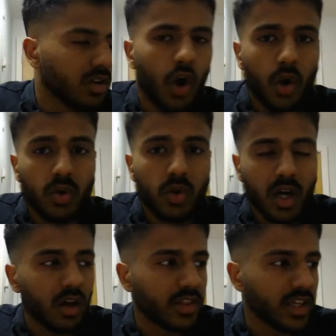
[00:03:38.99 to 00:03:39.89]
not only
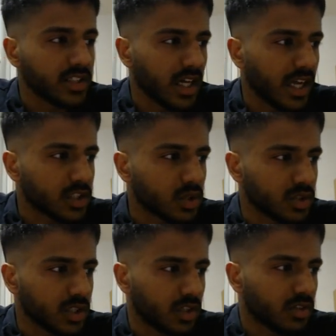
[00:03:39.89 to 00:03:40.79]
are these electrons
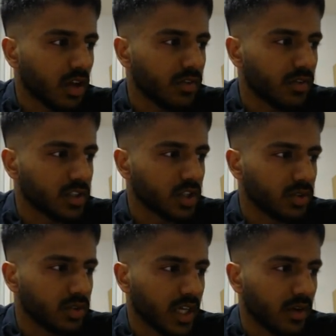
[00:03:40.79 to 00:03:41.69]
in the surface going
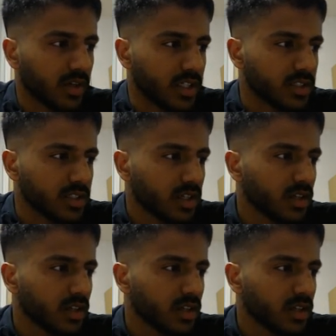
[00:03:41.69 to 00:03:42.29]
to get released,